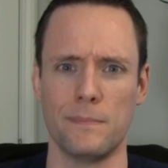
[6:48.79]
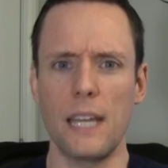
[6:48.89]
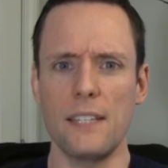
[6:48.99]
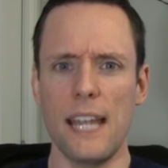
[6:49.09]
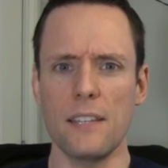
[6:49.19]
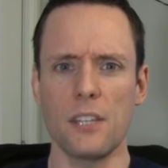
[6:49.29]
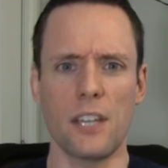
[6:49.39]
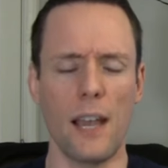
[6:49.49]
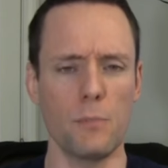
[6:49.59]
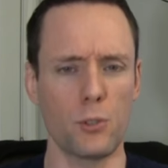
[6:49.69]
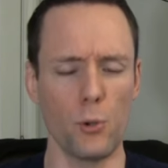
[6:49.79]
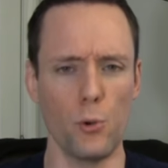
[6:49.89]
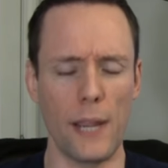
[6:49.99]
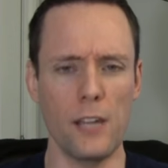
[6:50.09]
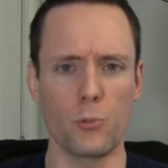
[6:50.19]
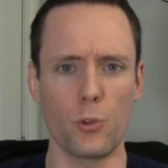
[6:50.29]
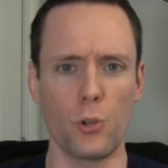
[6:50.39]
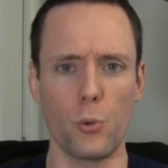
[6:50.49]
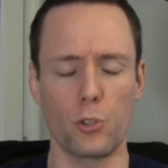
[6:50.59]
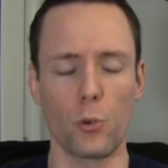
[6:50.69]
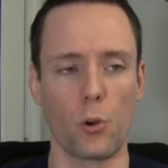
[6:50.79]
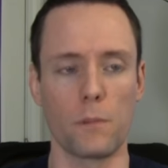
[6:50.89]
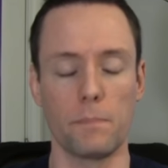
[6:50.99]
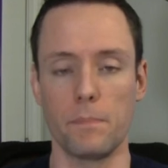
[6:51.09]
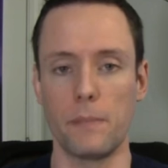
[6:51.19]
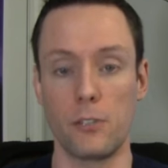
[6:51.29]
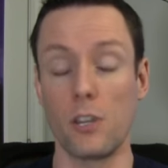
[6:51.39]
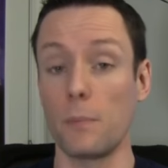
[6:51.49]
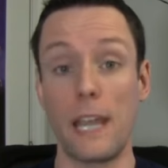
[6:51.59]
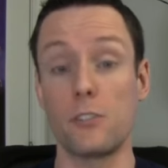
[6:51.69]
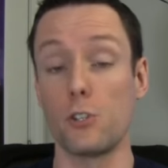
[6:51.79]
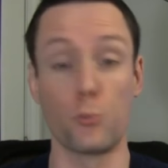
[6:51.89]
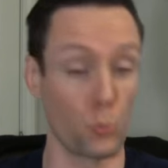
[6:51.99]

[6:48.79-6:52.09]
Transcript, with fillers: They take the time to introduce, or in some cases,